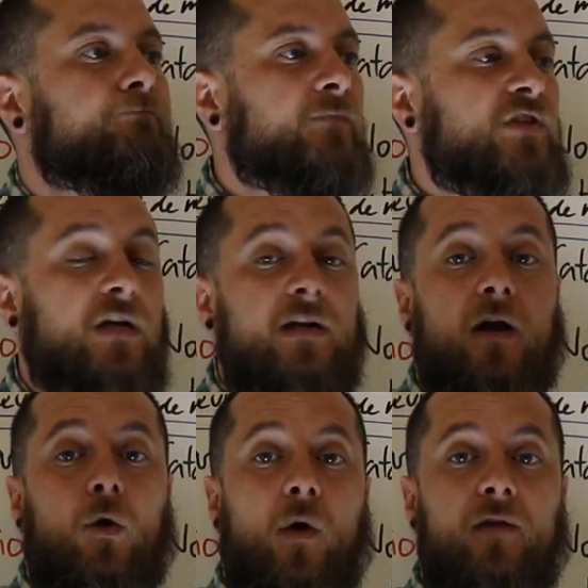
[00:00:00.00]

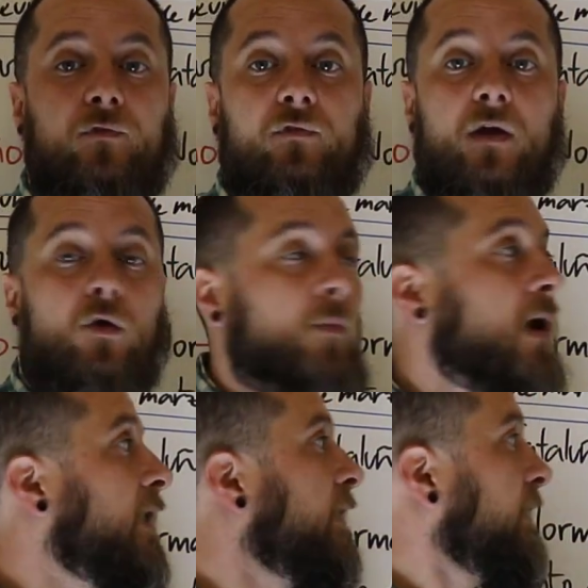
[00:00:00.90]
general ways to say
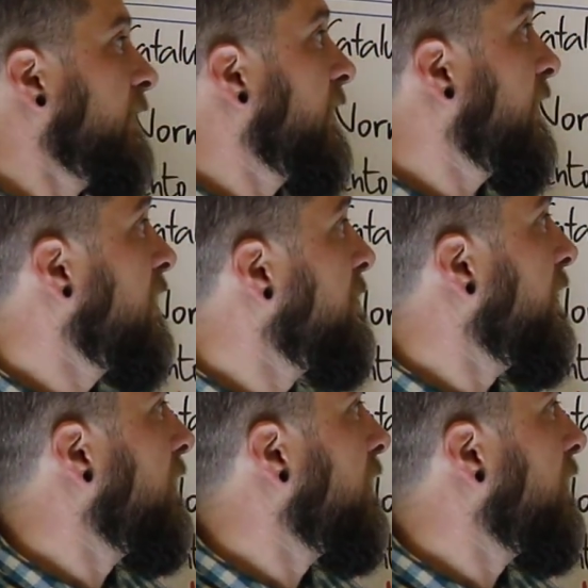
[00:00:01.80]
goodbye in an email.